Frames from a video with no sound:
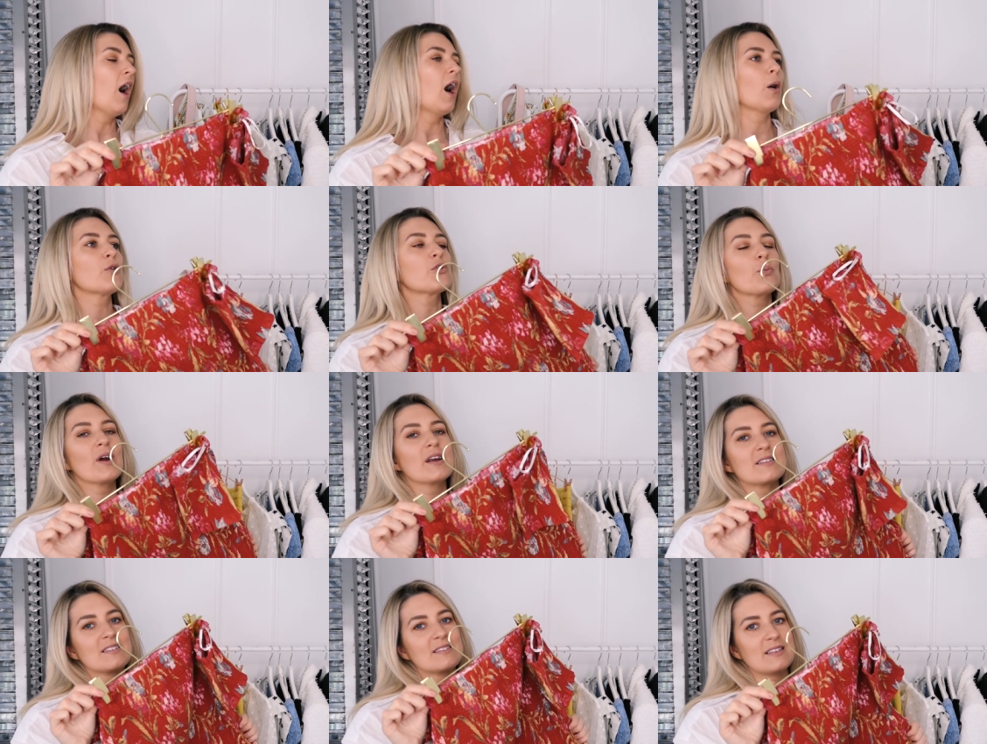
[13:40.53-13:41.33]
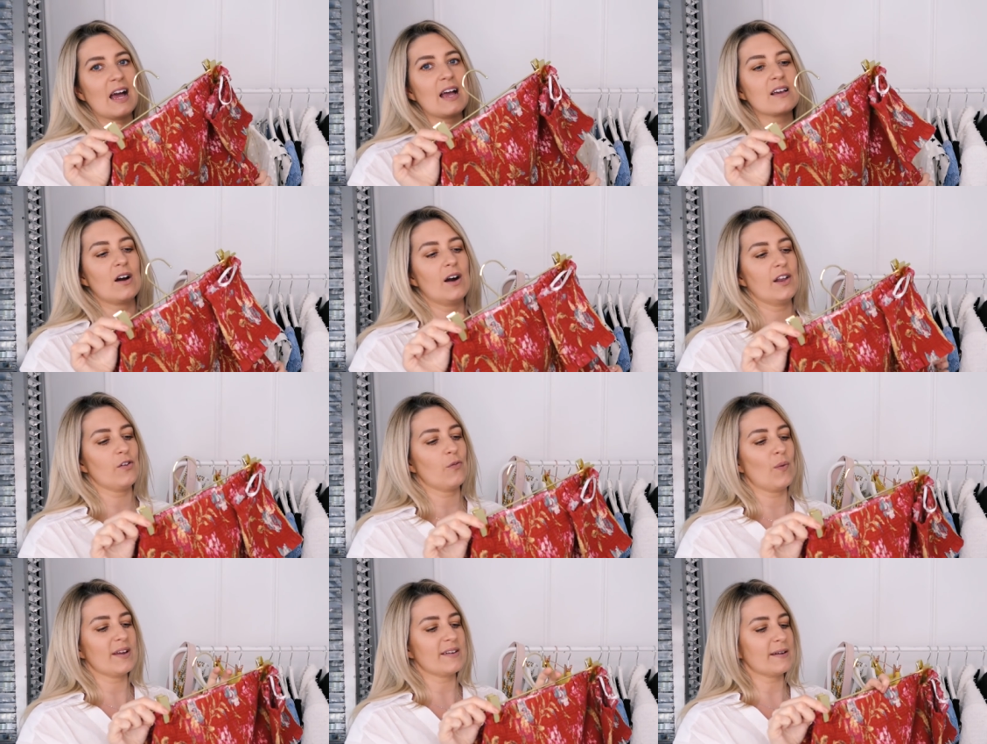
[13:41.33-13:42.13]
I wouldn't wear it to that kind
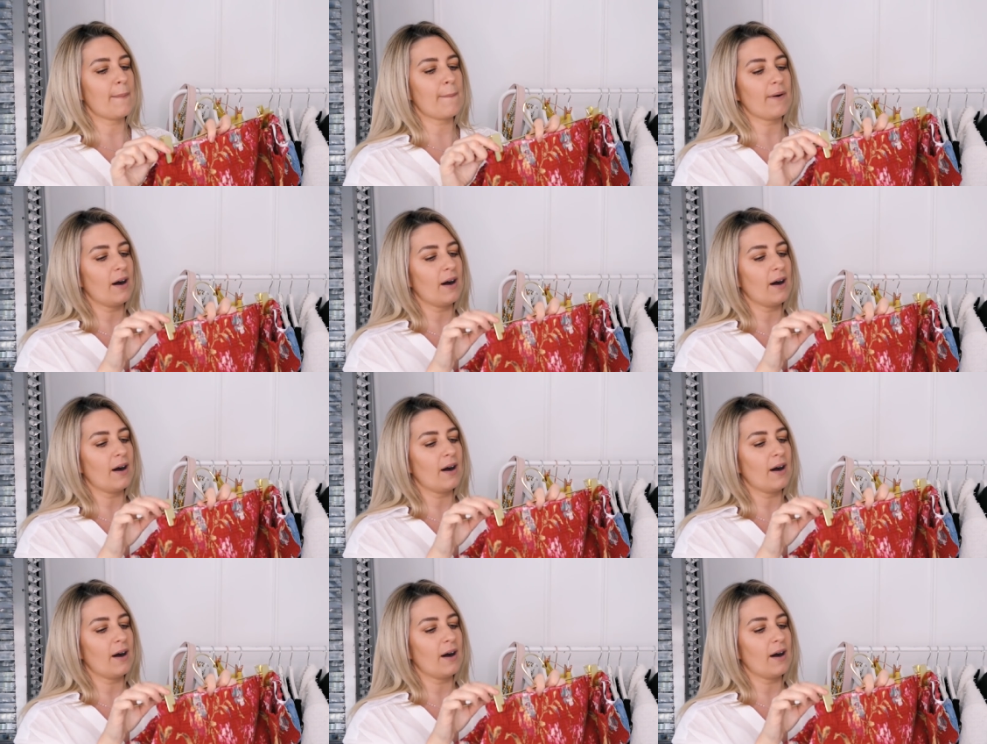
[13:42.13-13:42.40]
of wedding,